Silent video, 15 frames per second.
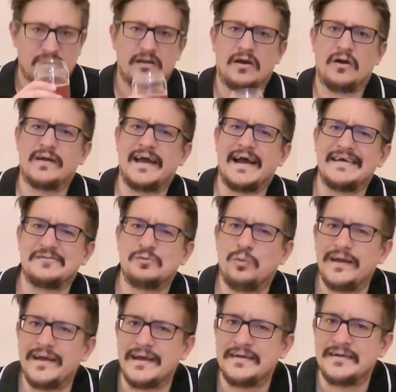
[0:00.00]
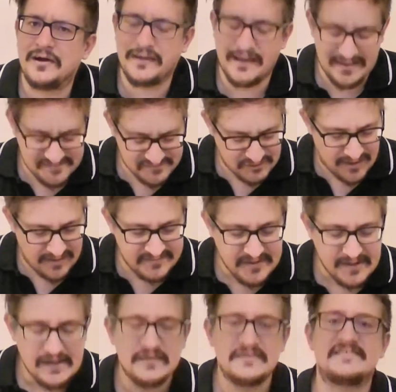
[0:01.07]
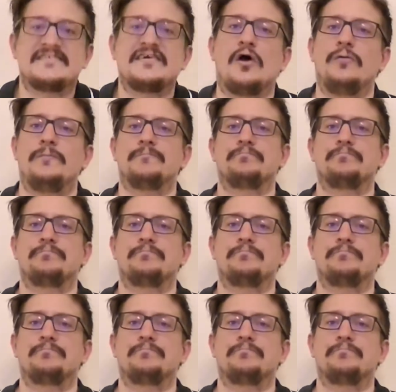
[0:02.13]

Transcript: Okay, that's weird. Okay, that's strange. So,